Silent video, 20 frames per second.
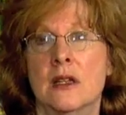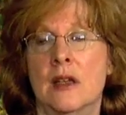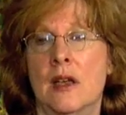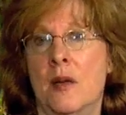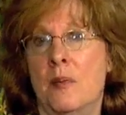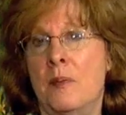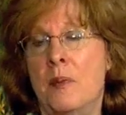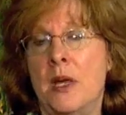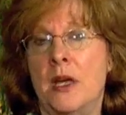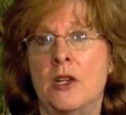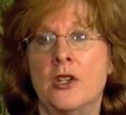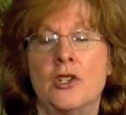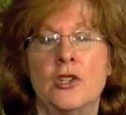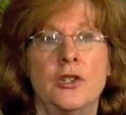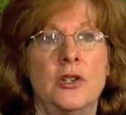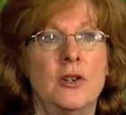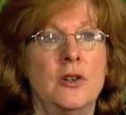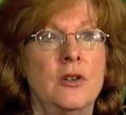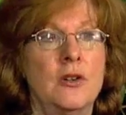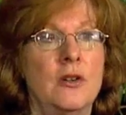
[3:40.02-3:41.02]
a
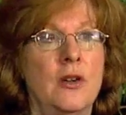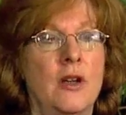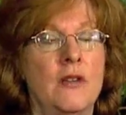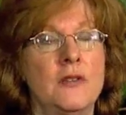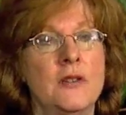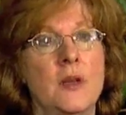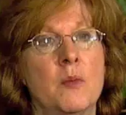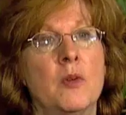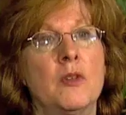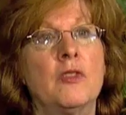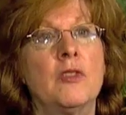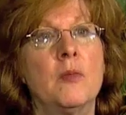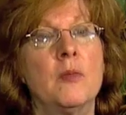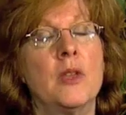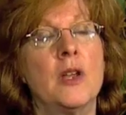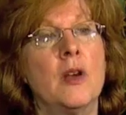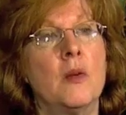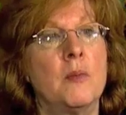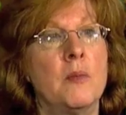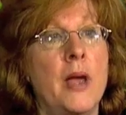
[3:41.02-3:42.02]
picture of someone from
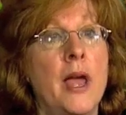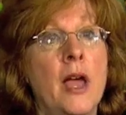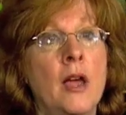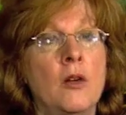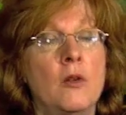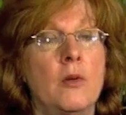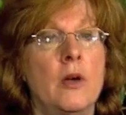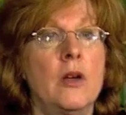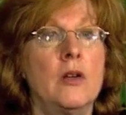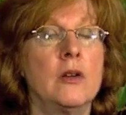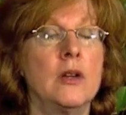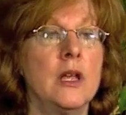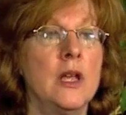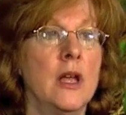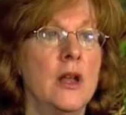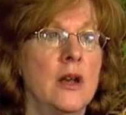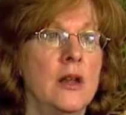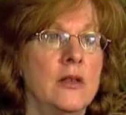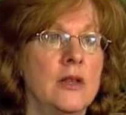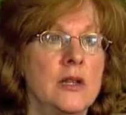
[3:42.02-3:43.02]
their background
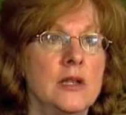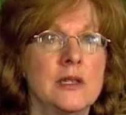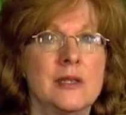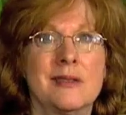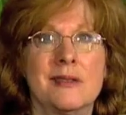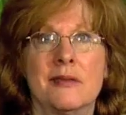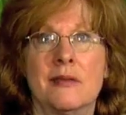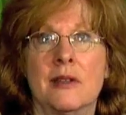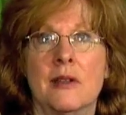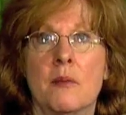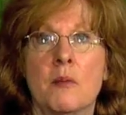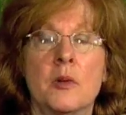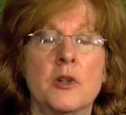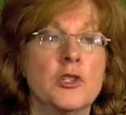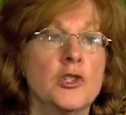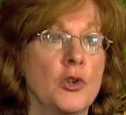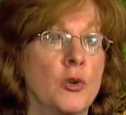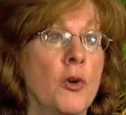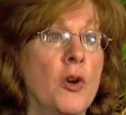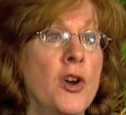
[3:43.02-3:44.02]
that's
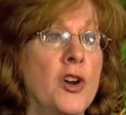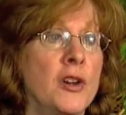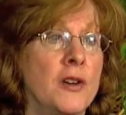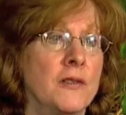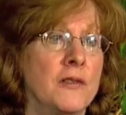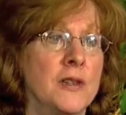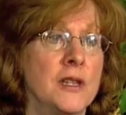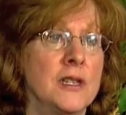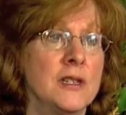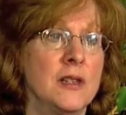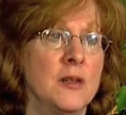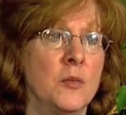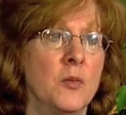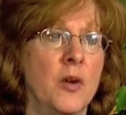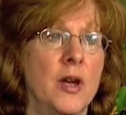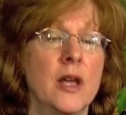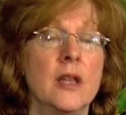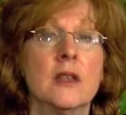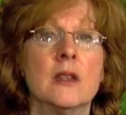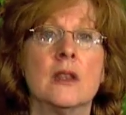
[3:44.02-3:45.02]
pejorative in some
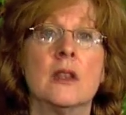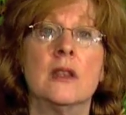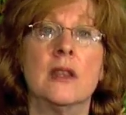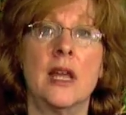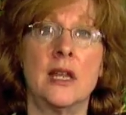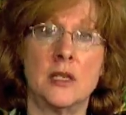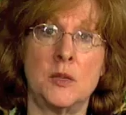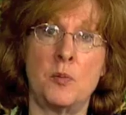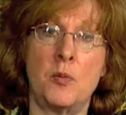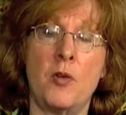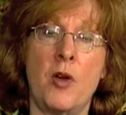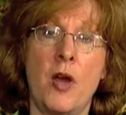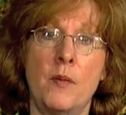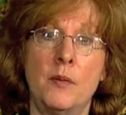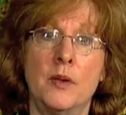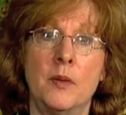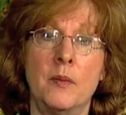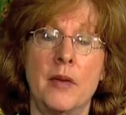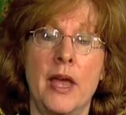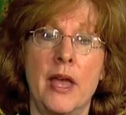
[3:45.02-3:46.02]
way, then that's
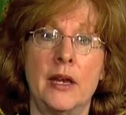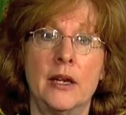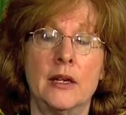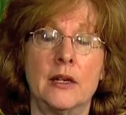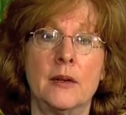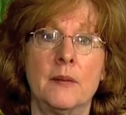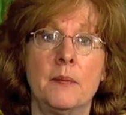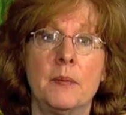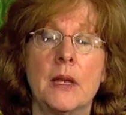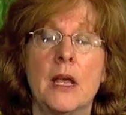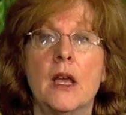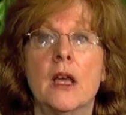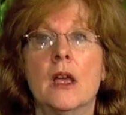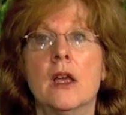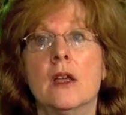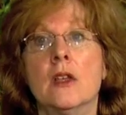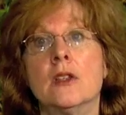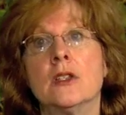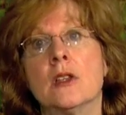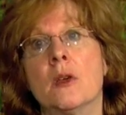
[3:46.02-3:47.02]
problematic.
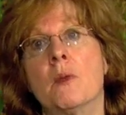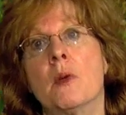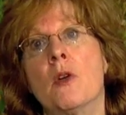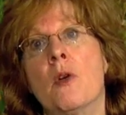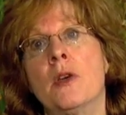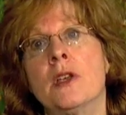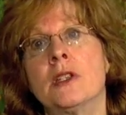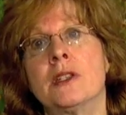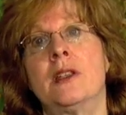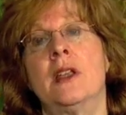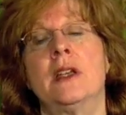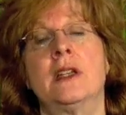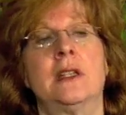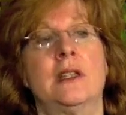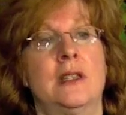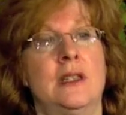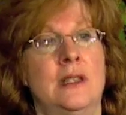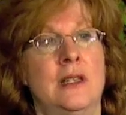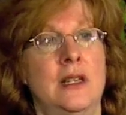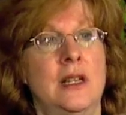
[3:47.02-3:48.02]
So we always like to
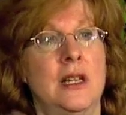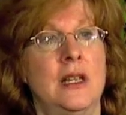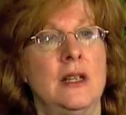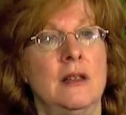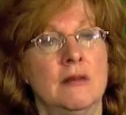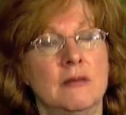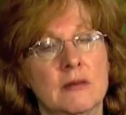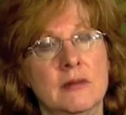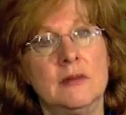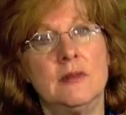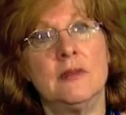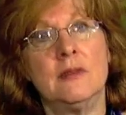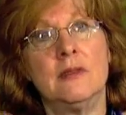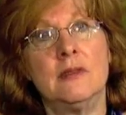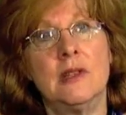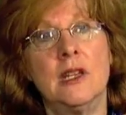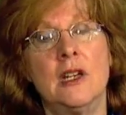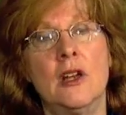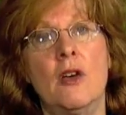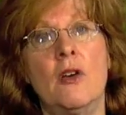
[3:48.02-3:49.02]
see,
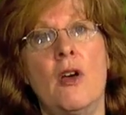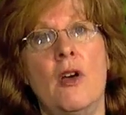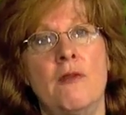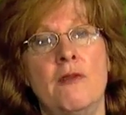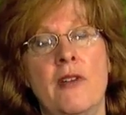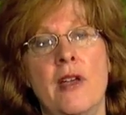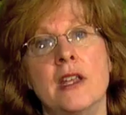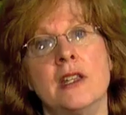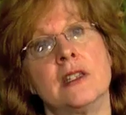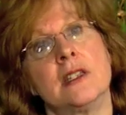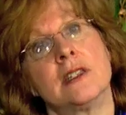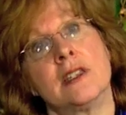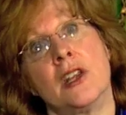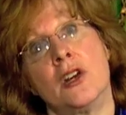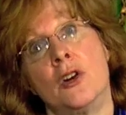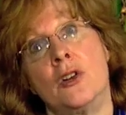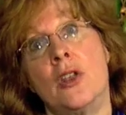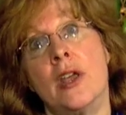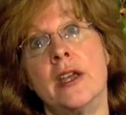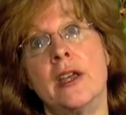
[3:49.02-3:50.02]
faces that
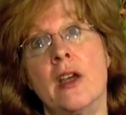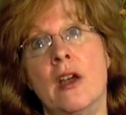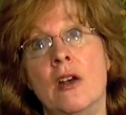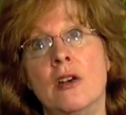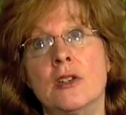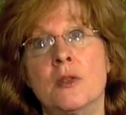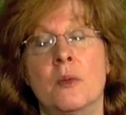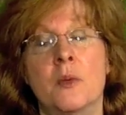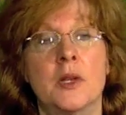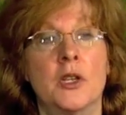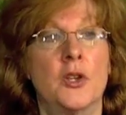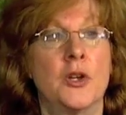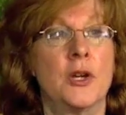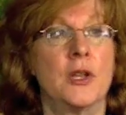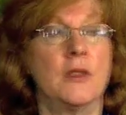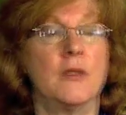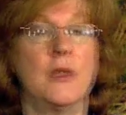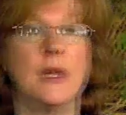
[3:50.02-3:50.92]
are like ours when we look at